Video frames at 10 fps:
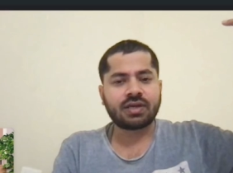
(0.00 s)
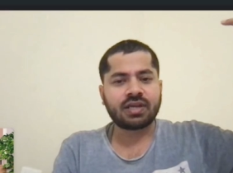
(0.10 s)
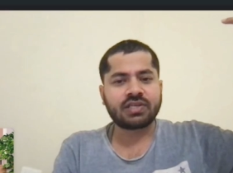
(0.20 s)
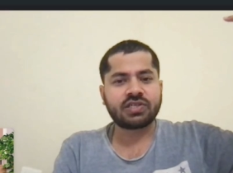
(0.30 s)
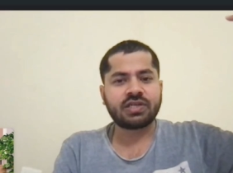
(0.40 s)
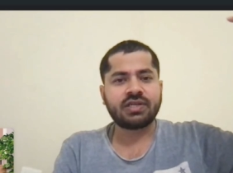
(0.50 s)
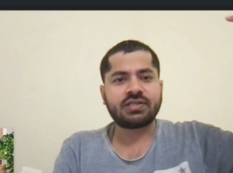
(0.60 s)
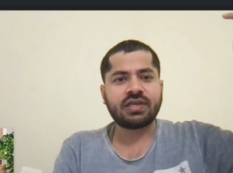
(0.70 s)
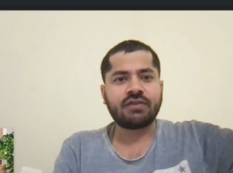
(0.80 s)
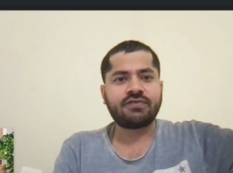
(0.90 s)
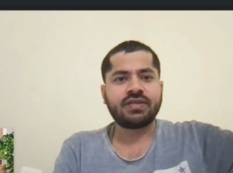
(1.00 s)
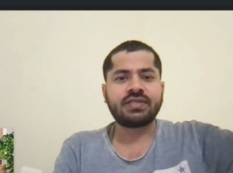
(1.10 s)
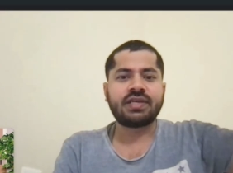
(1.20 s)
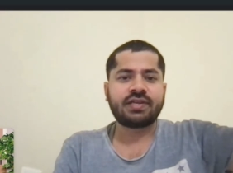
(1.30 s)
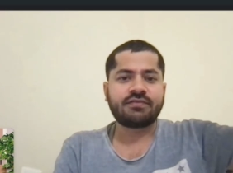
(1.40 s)
collection itself is
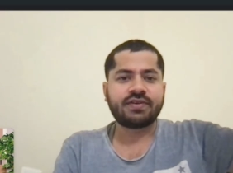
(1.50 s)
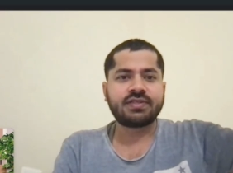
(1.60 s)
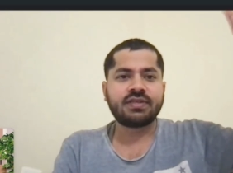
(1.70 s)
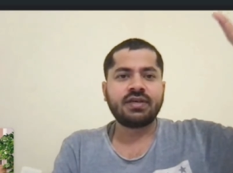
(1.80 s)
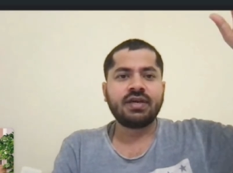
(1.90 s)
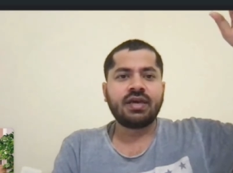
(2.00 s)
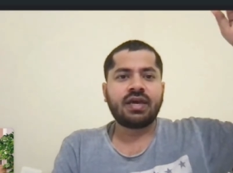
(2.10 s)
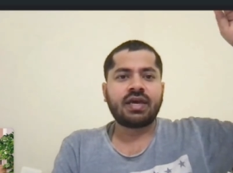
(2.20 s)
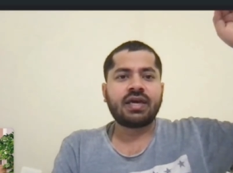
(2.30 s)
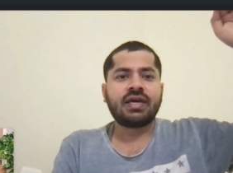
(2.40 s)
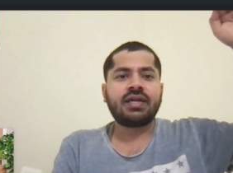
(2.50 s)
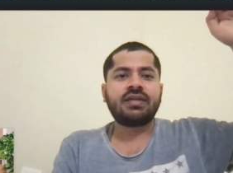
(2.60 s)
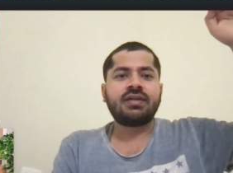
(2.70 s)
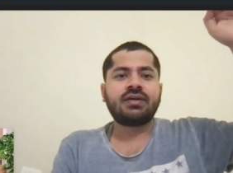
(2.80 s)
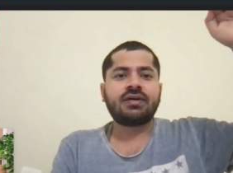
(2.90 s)
an interface
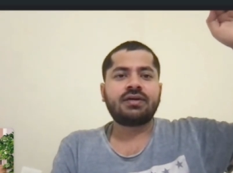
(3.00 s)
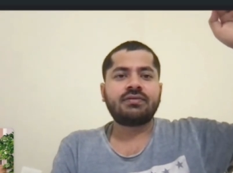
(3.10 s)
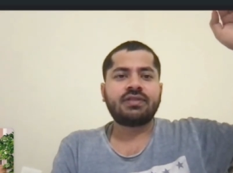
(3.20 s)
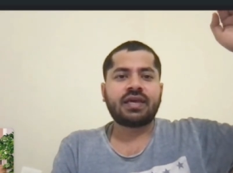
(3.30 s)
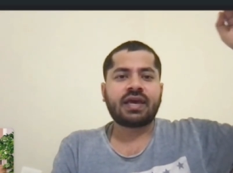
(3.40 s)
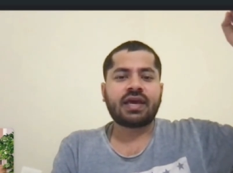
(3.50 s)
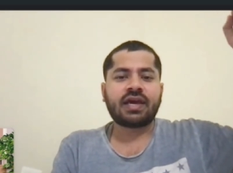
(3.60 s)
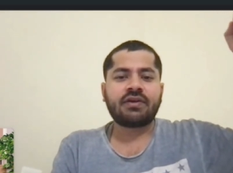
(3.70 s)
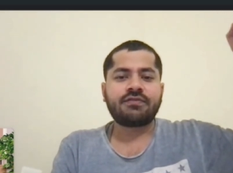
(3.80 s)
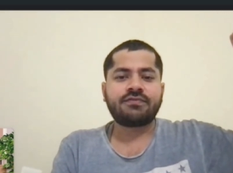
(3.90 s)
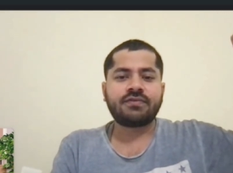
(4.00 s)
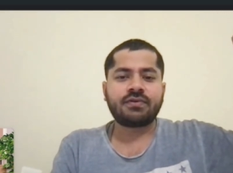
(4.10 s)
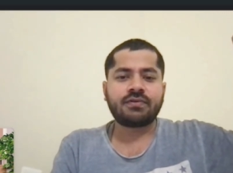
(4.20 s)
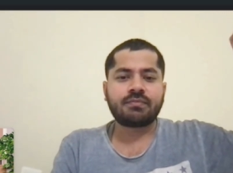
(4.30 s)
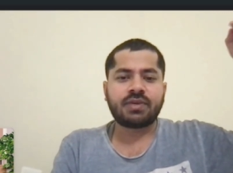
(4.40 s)
and uh, they have
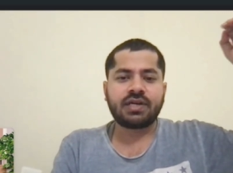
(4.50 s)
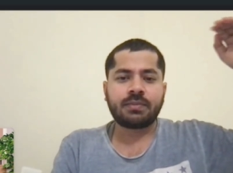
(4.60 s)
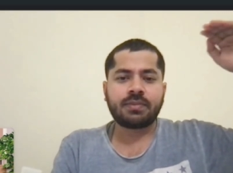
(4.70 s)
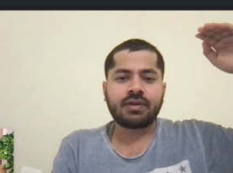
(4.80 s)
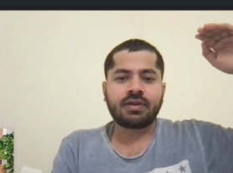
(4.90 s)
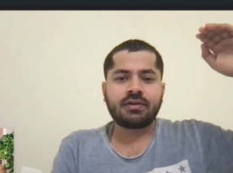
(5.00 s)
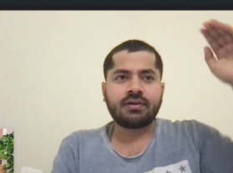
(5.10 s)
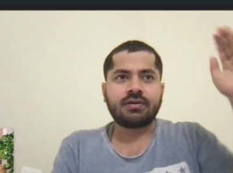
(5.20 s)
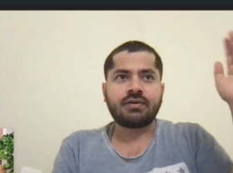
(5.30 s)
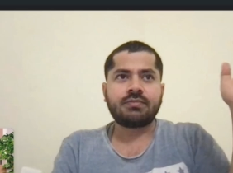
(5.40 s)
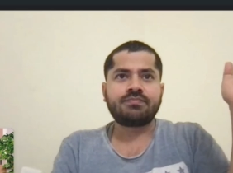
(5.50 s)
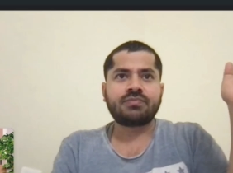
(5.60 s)
uh, multiple uh,